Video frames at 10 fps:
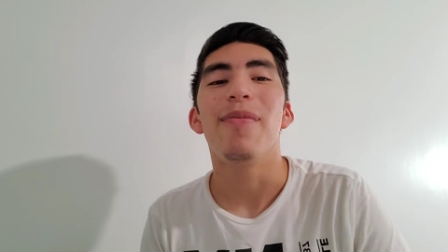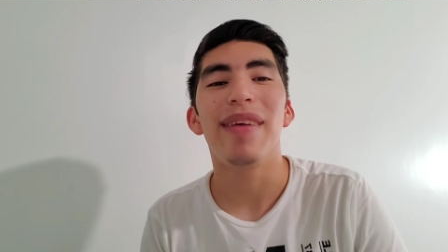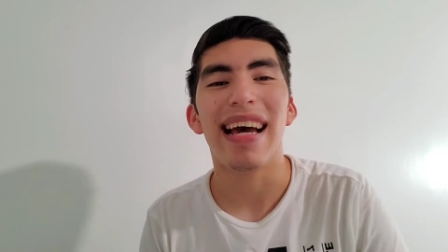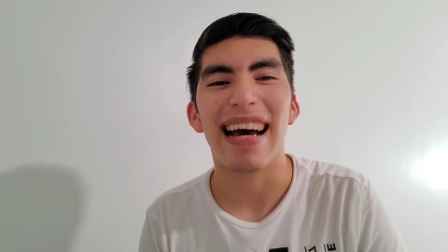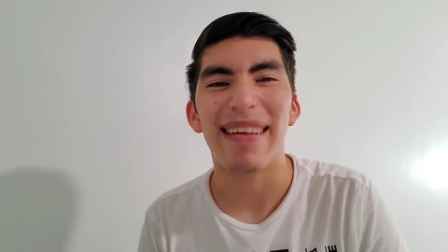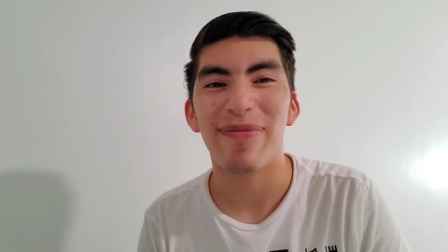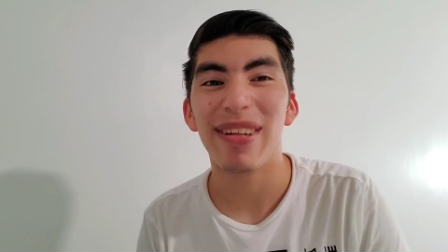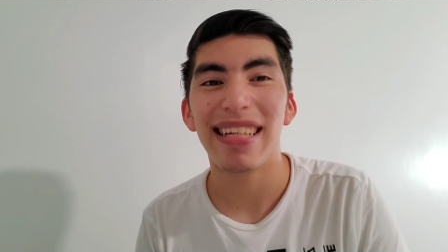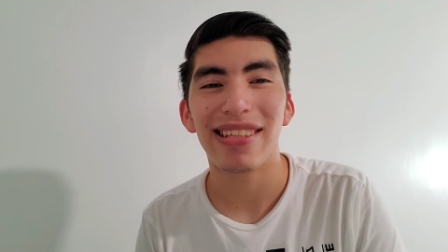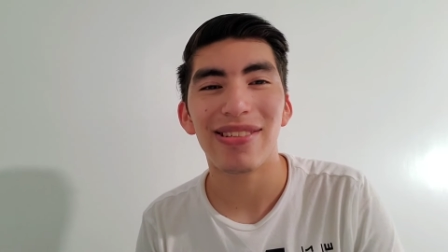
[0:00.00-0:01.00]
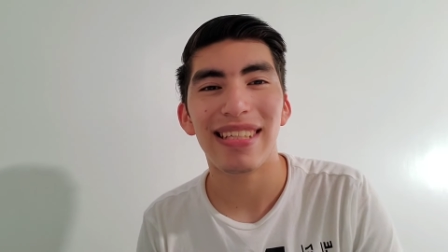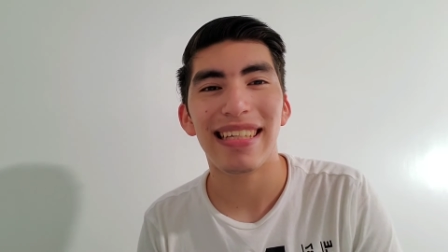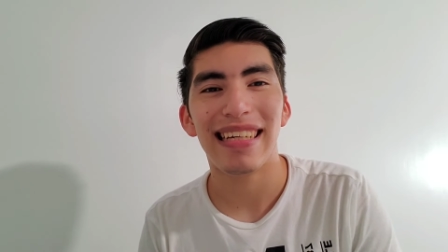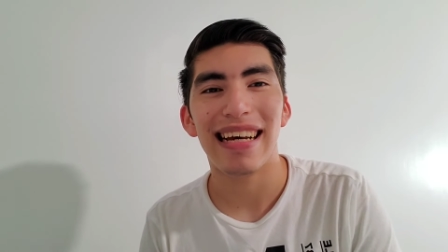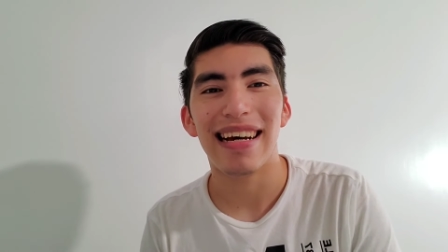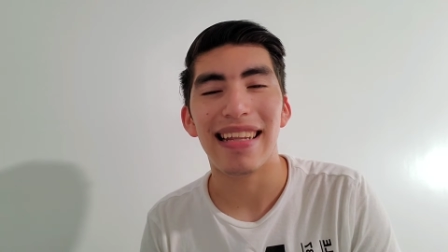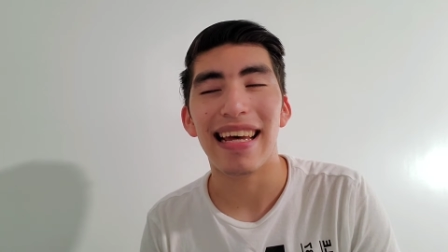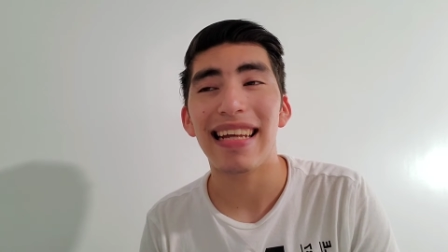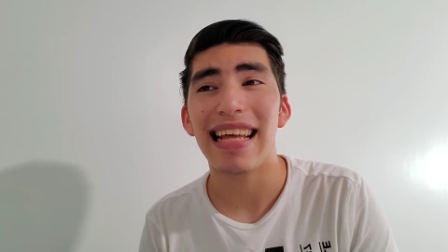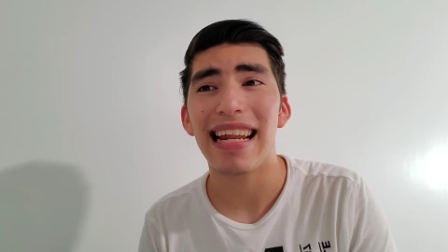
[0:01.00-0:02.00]
But yeah, I'm really excited to see yeah,
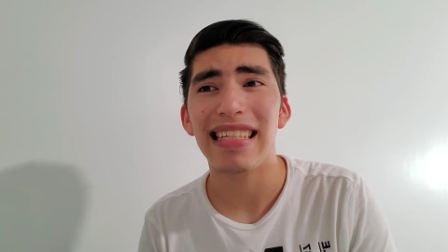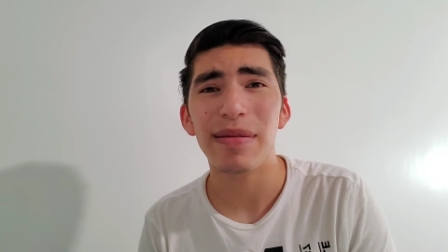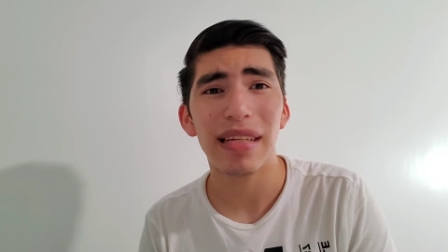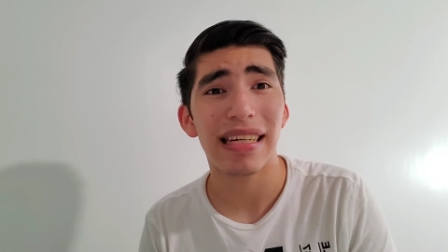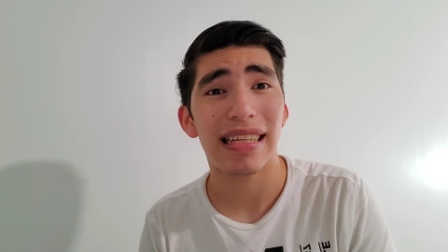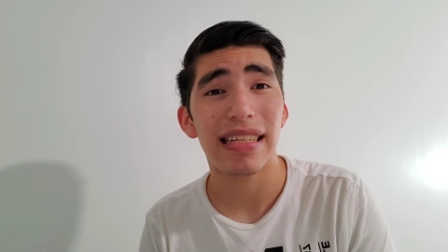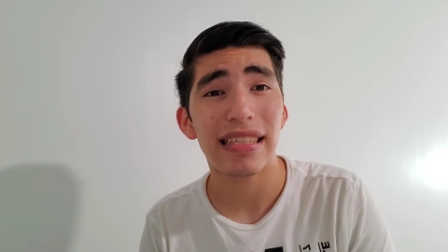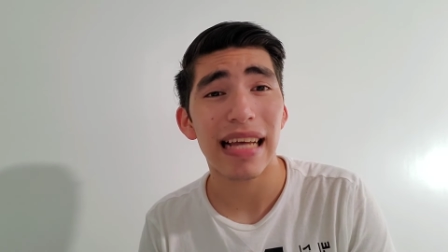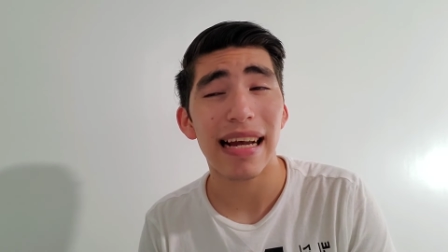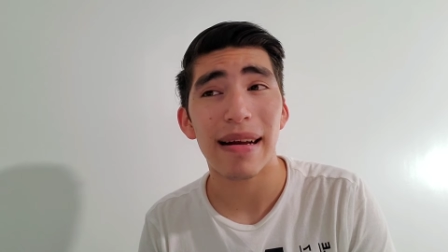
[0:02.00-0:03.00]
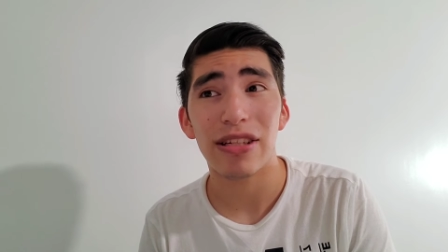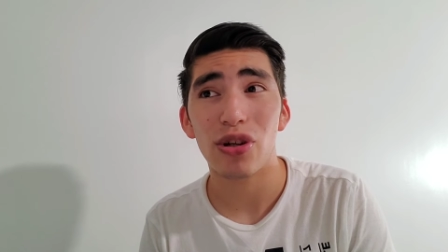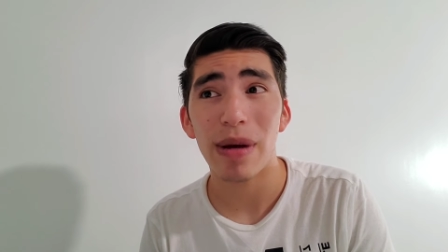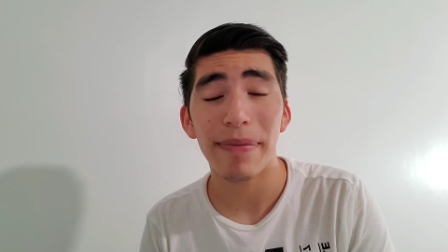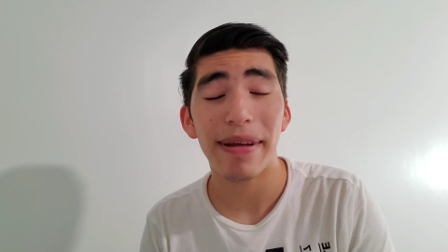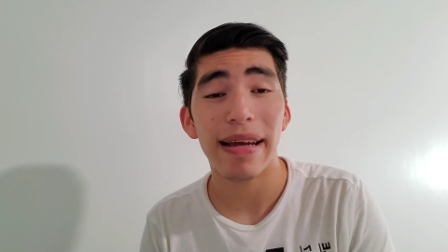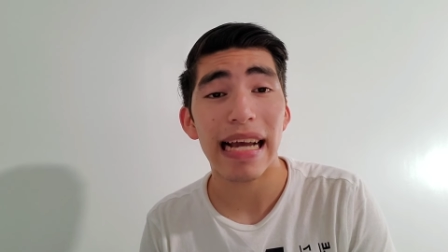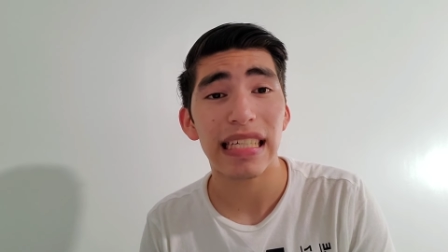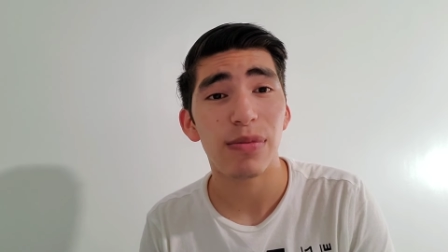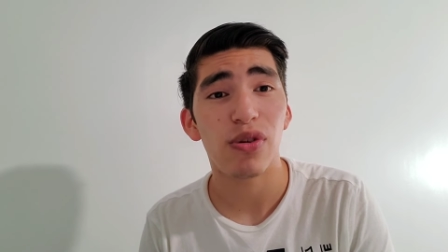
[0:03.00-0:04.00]
that. And it seems like this show might be
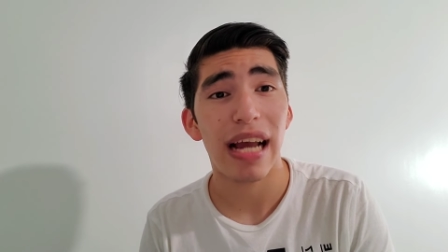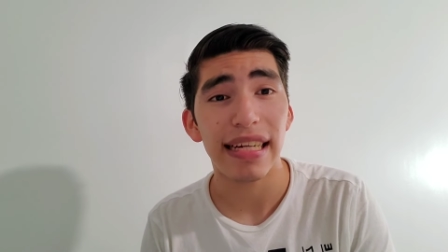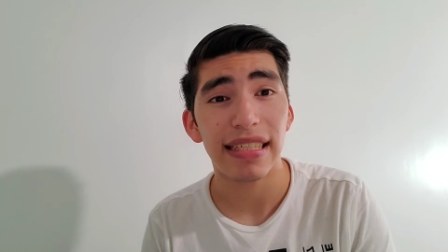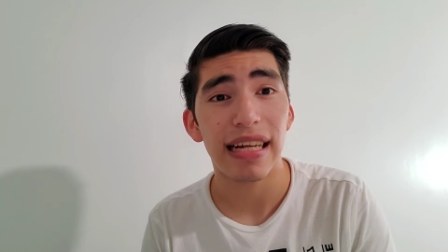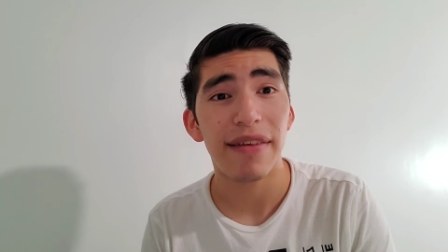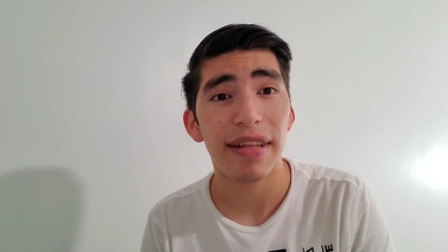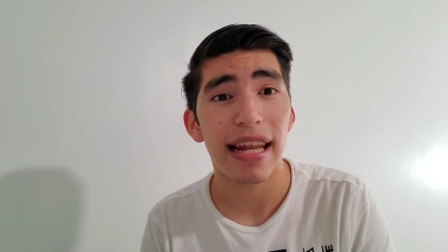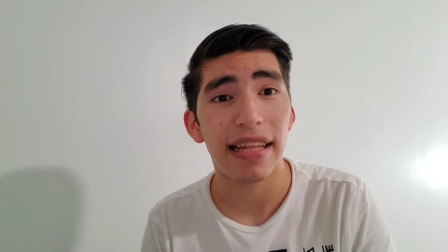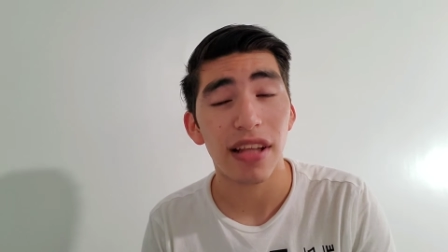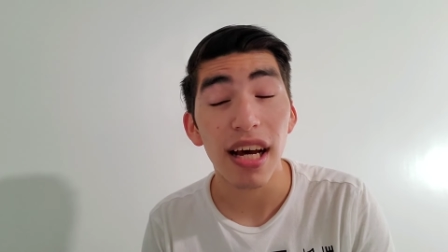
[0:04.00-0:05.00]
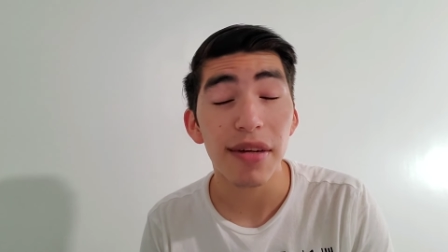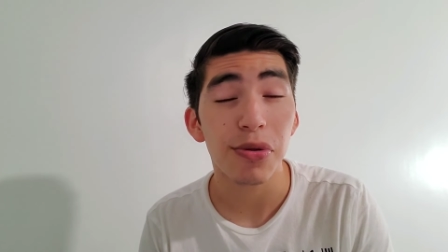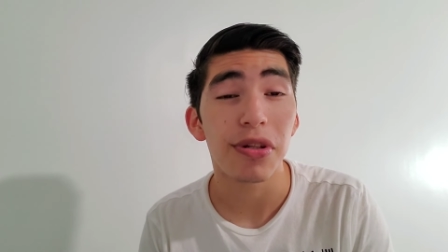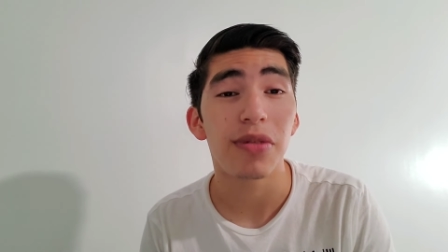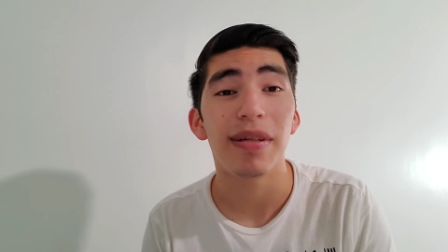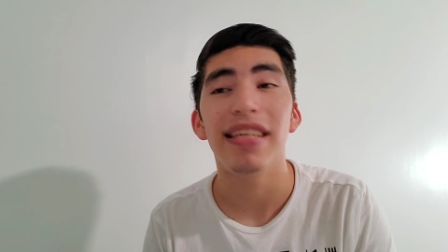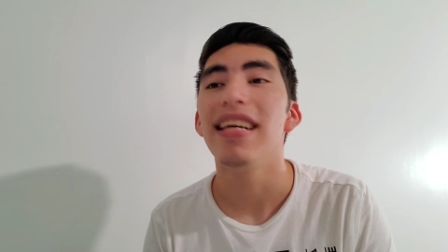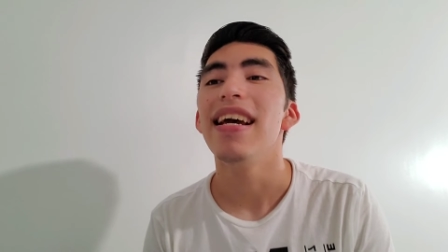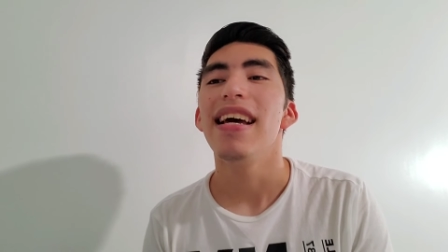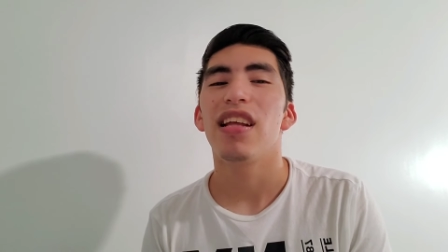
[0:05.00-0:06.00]
actually more action heavy than I thought it was going to be.